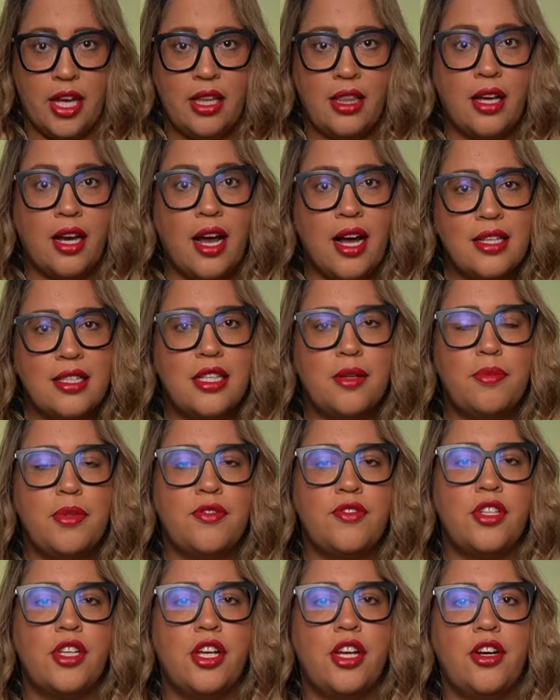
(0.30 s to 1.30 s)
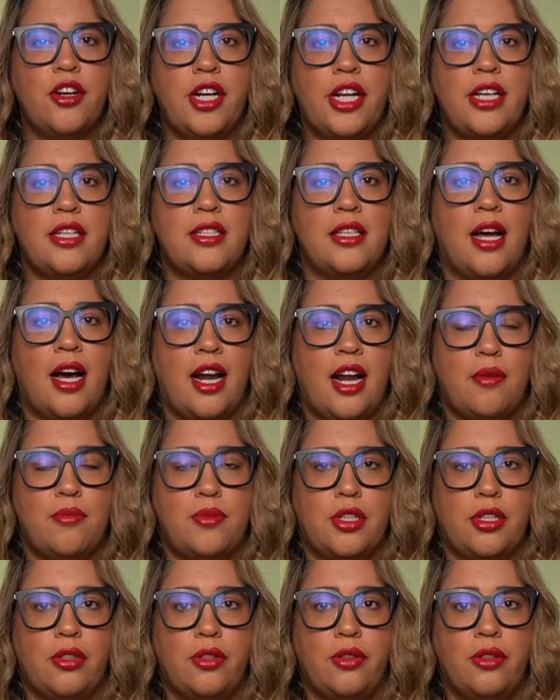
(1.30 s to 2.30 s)
The concept of security is not
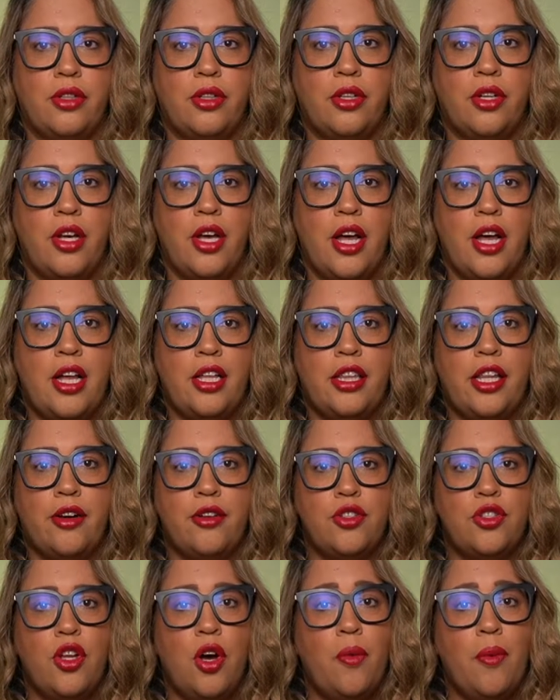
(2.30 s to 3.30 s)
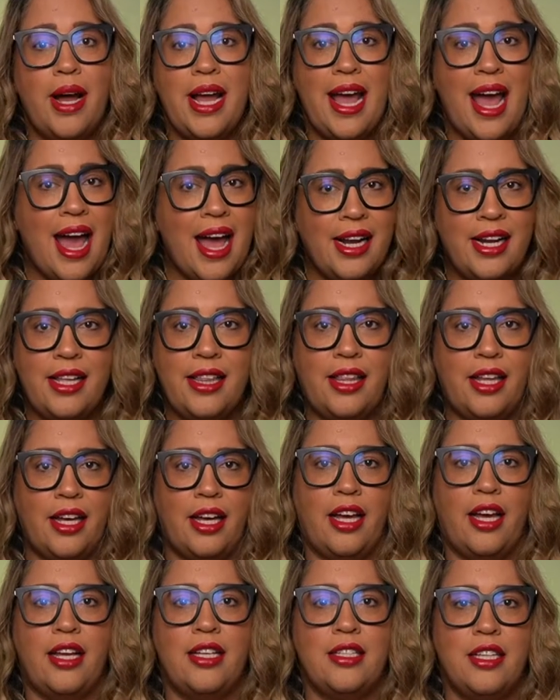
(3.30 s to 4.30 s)
absolute. There is no way
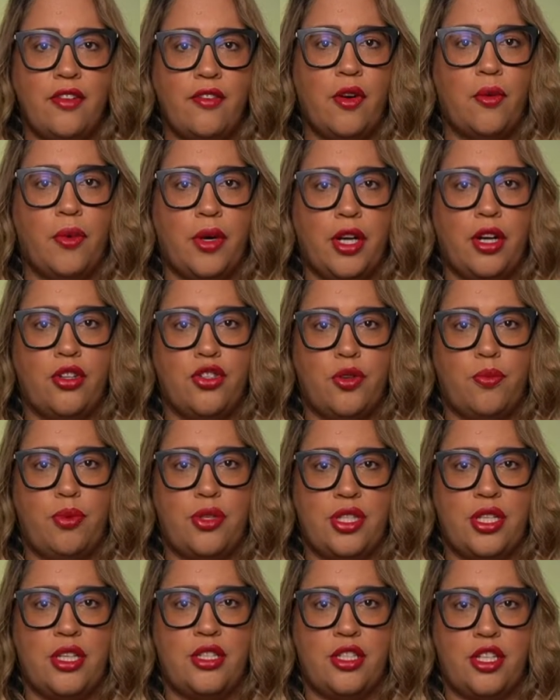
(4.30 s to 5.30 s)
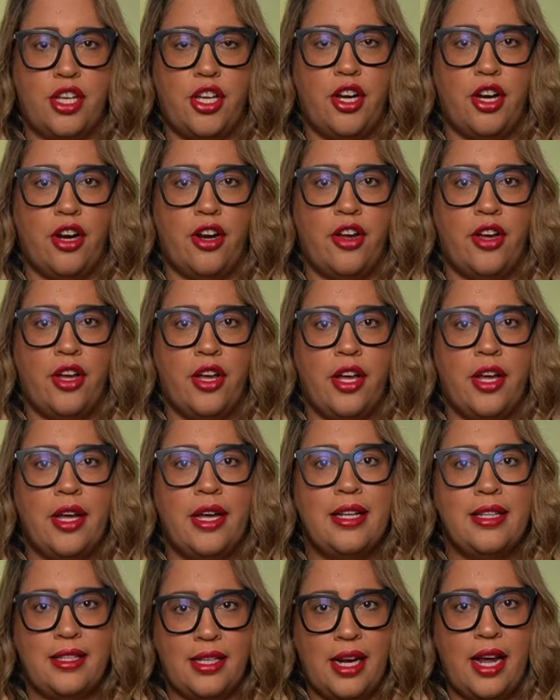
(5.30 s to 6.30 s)
anything is ever 100% secure.
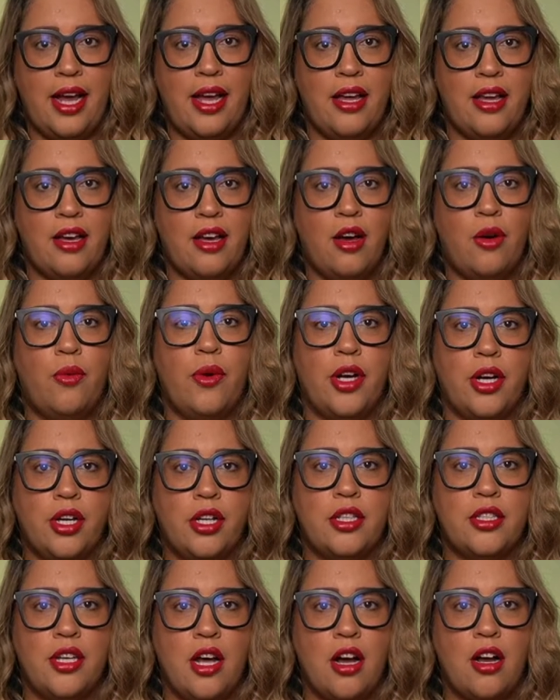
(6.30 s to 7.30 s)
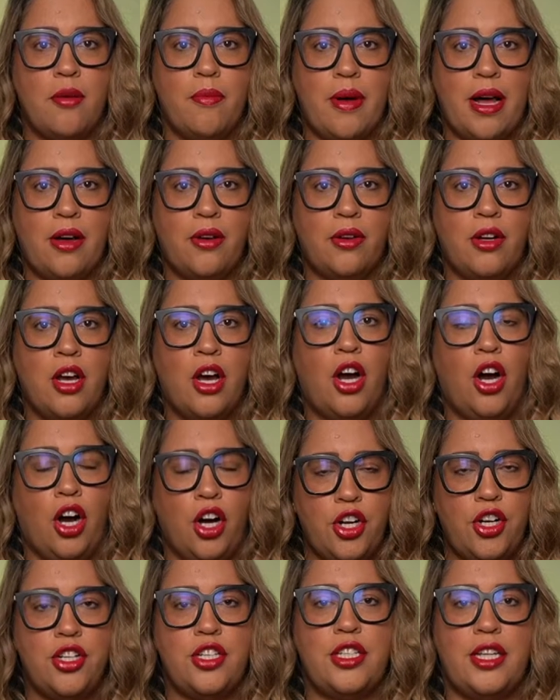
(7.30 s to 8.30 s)
Today, we are going to talk about
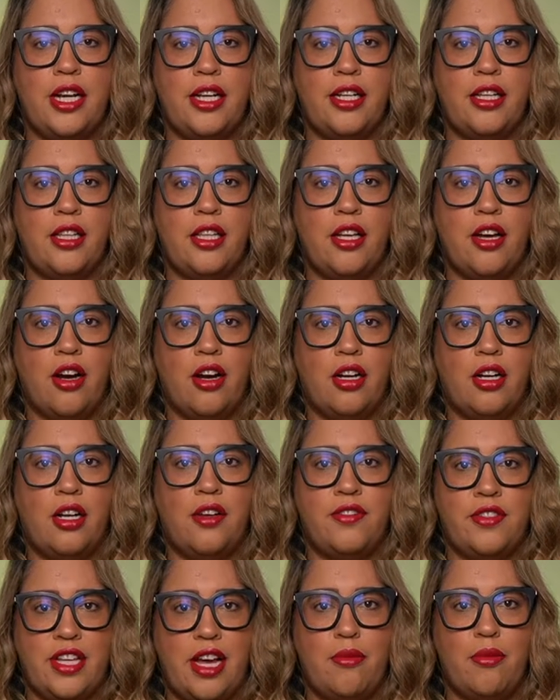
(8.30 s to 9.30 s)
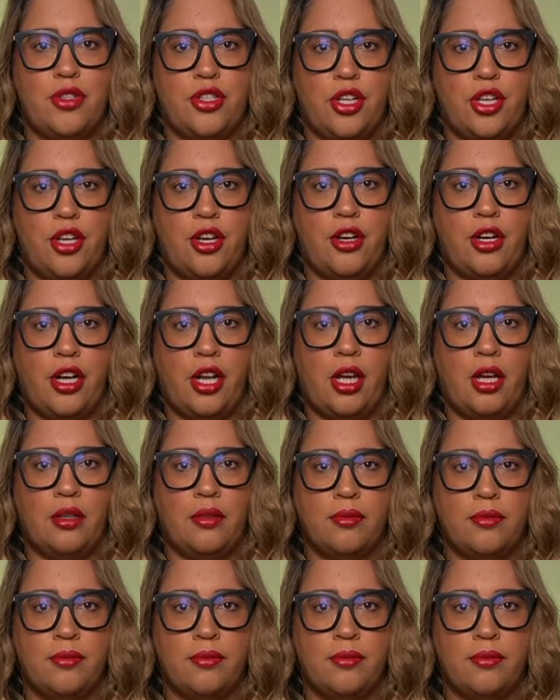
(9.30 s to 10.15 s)
understanding the art of cybersecurity.